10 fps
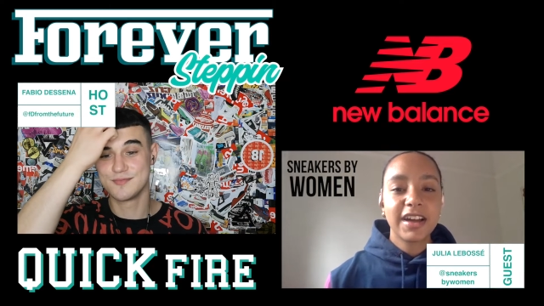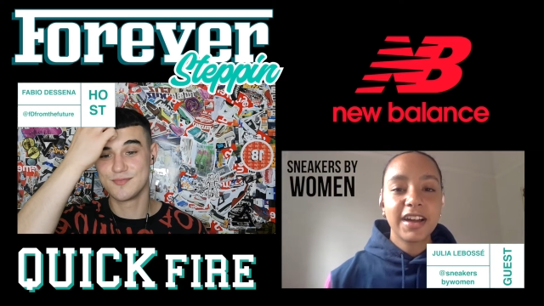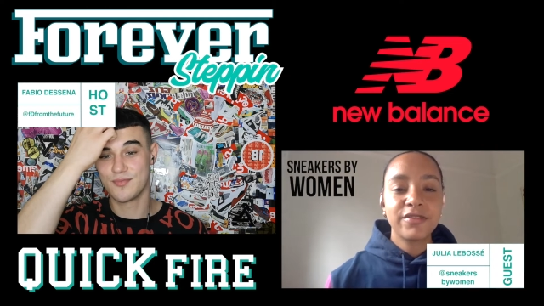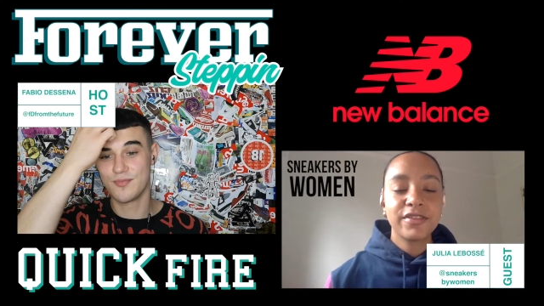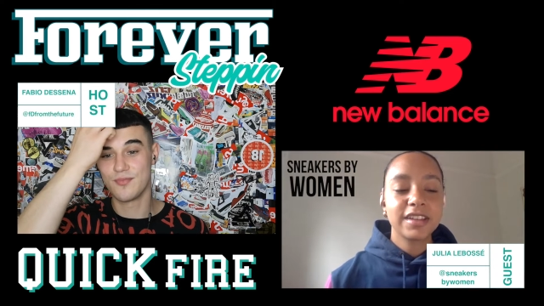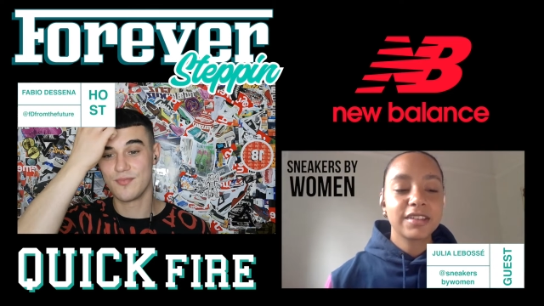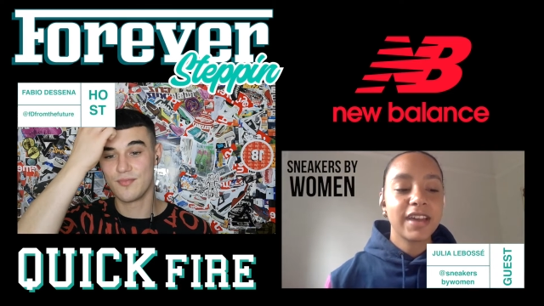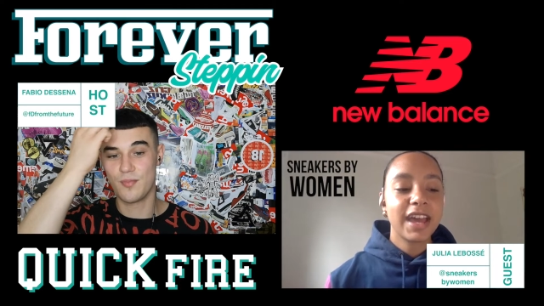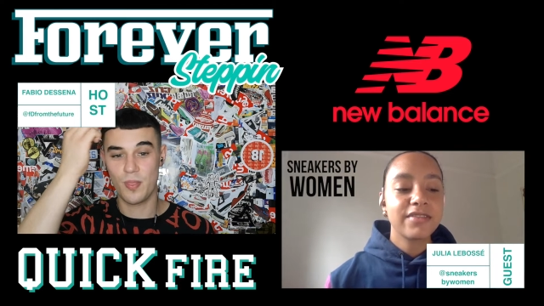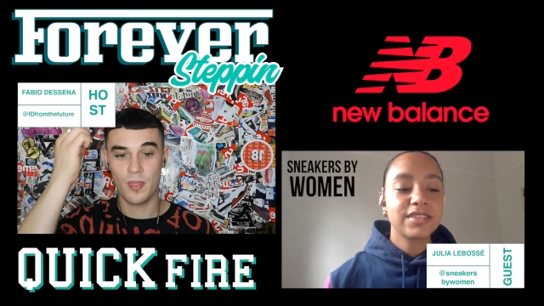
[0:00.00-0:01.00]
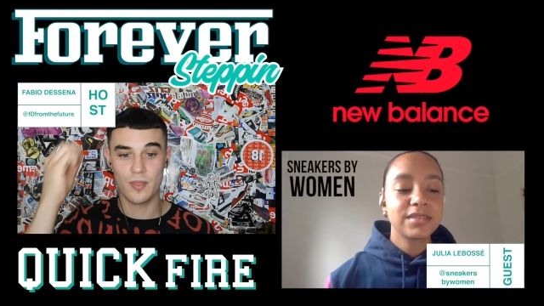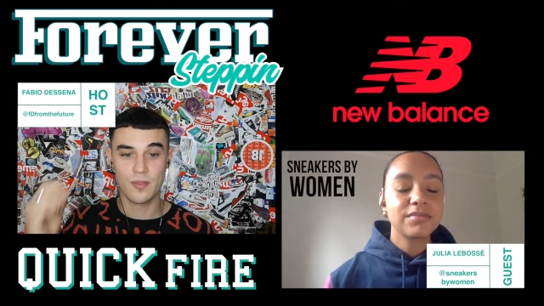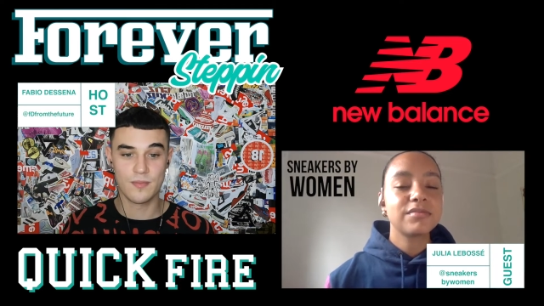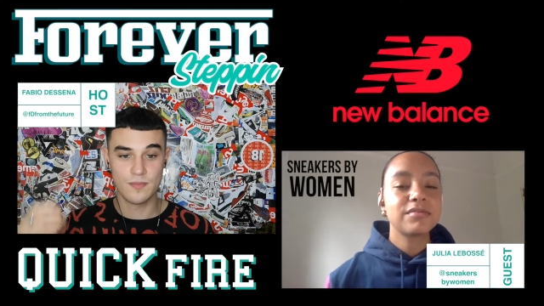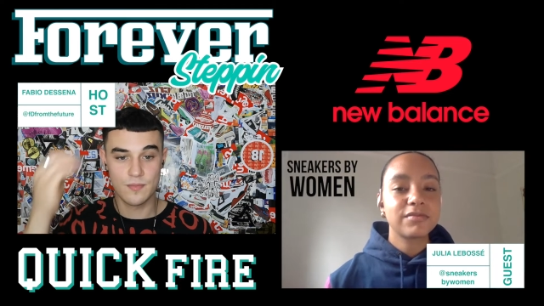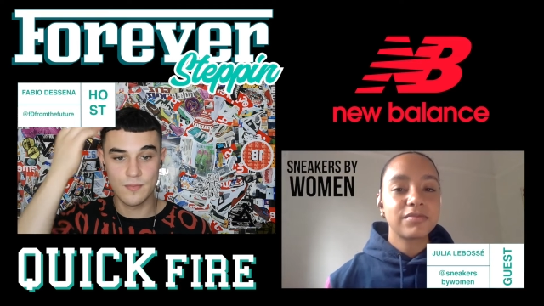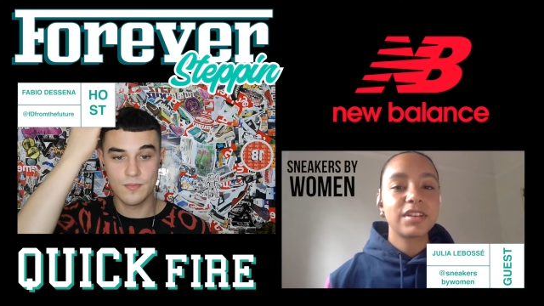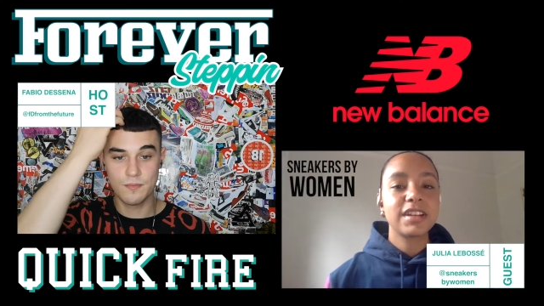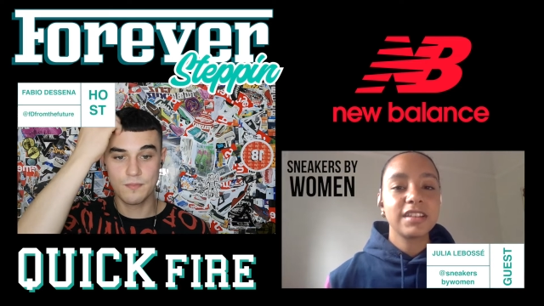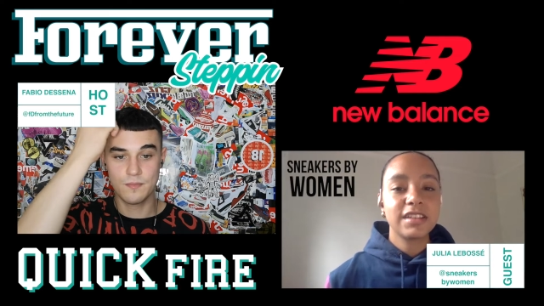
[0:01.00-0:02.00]
Speaker 1: I think they have some
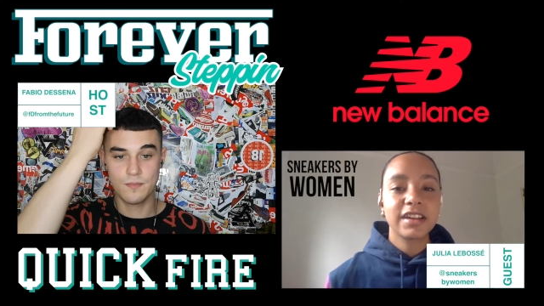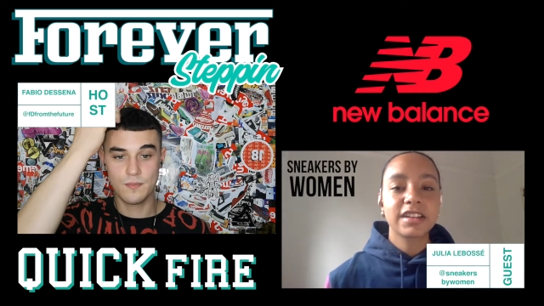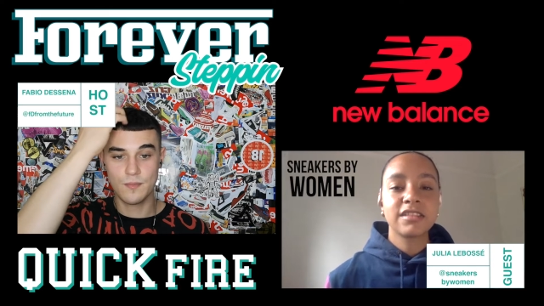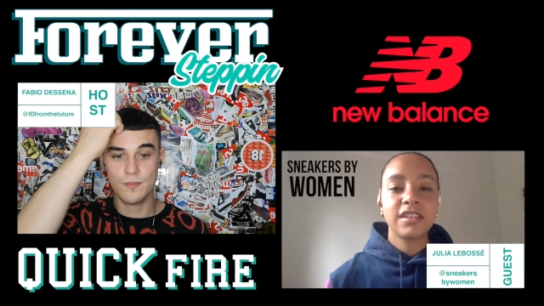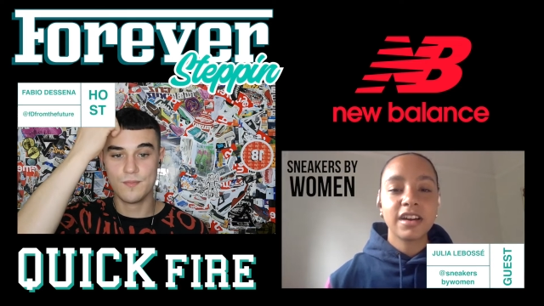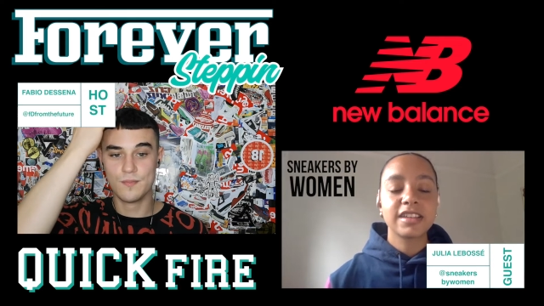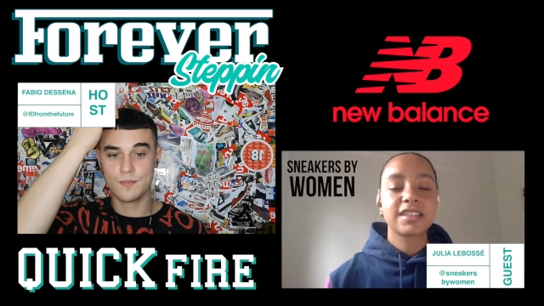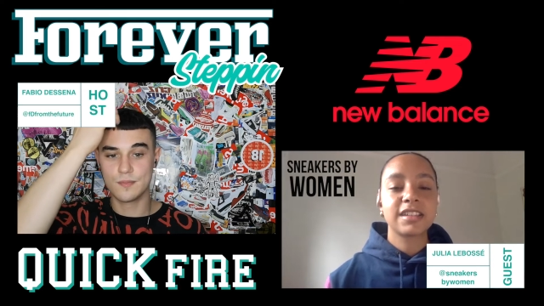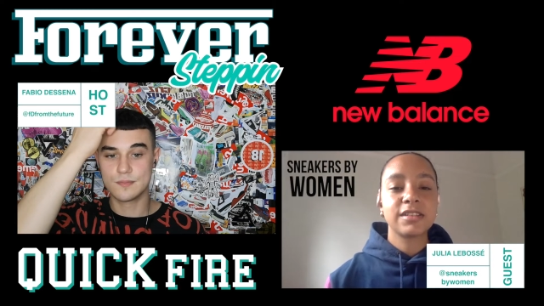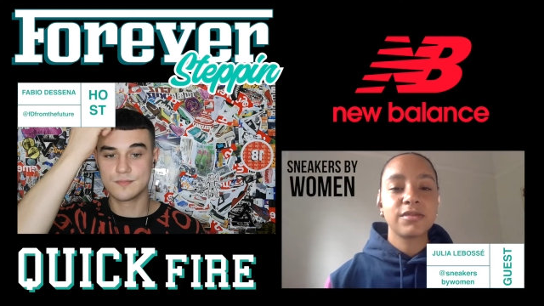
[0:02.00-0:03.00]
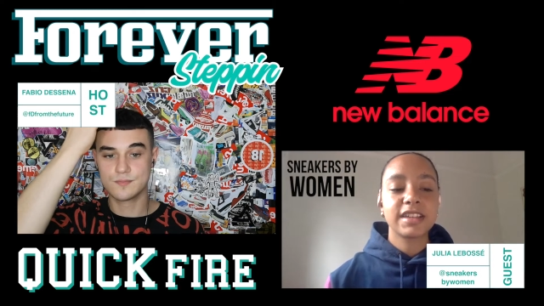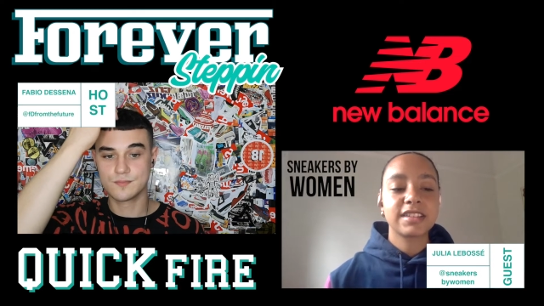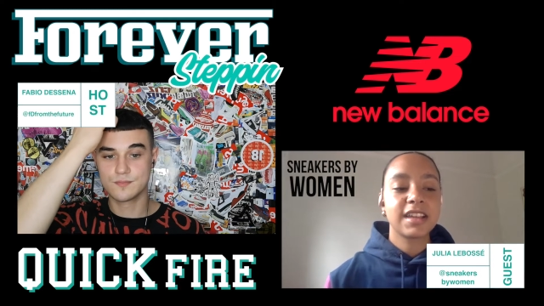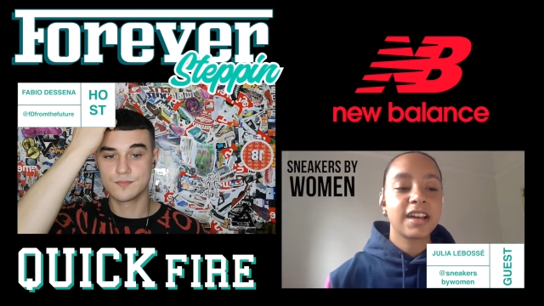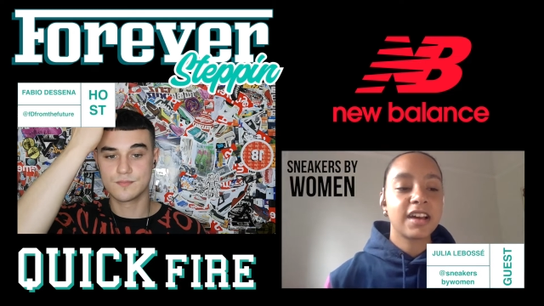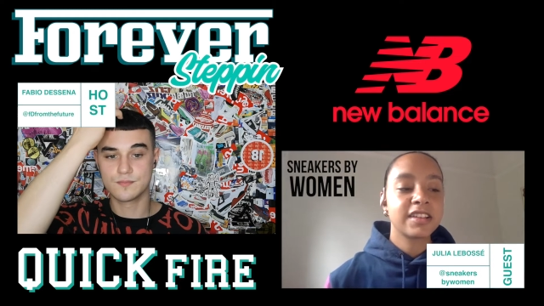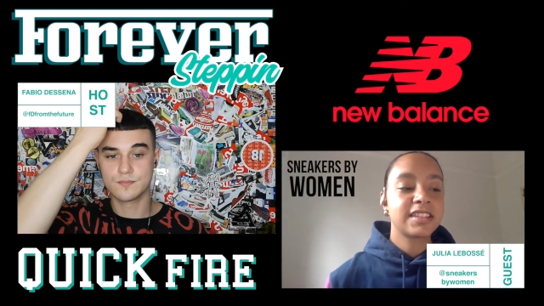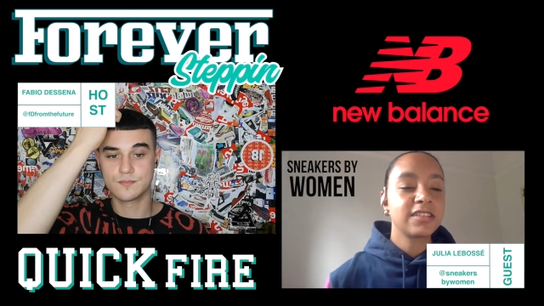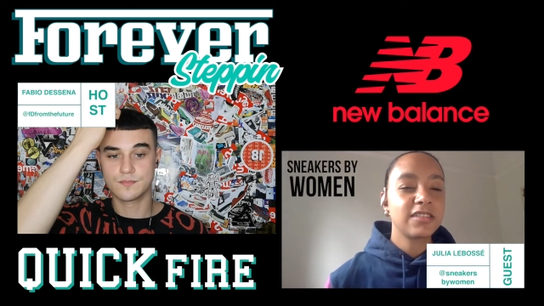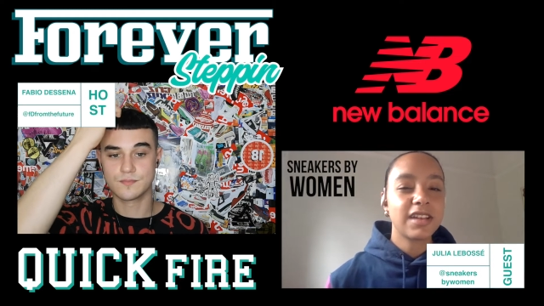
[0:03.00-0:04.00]
pretty like nice silhouettes That I
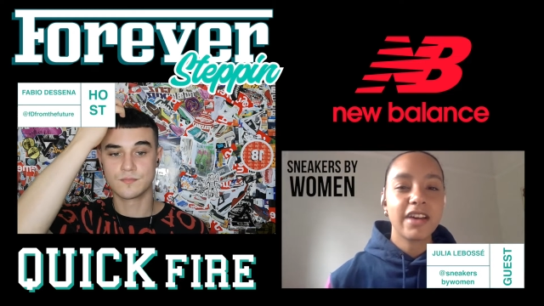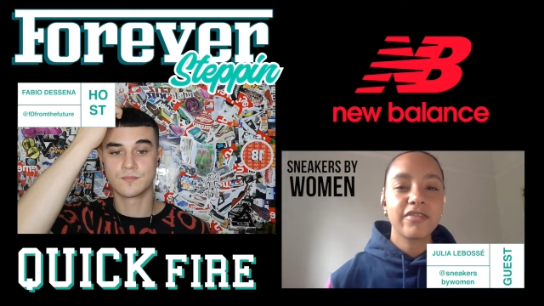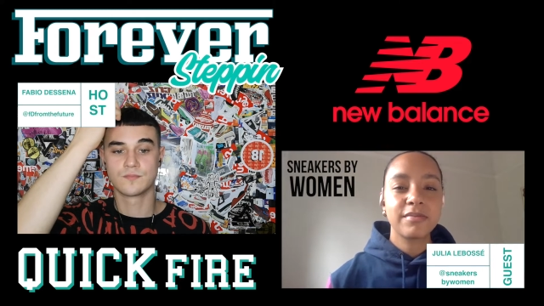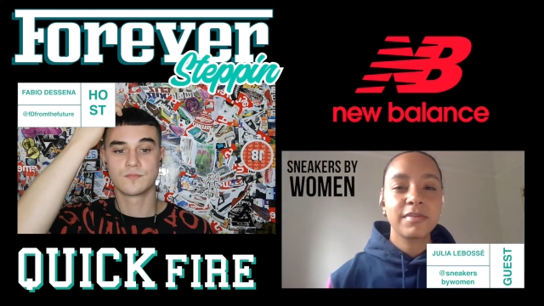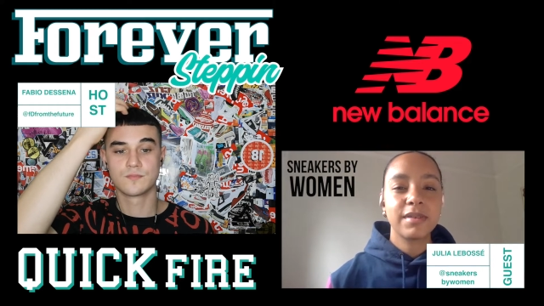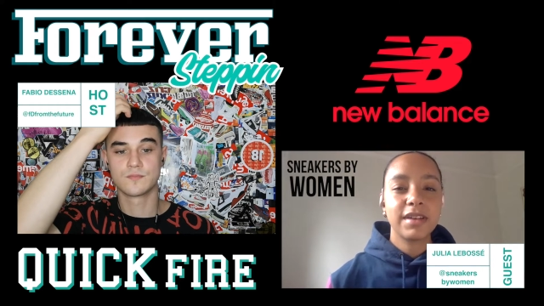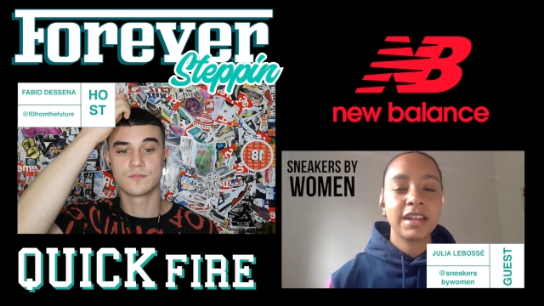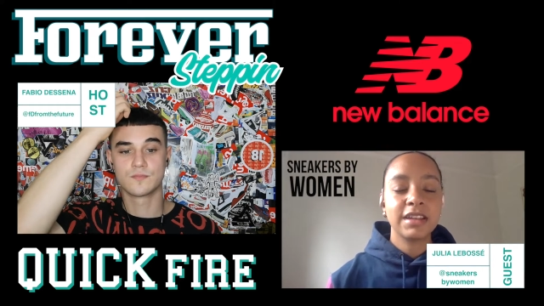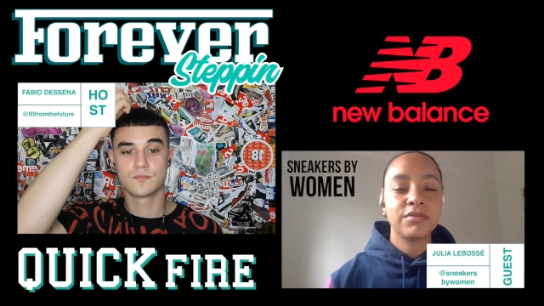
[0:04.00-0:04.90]
still don't have any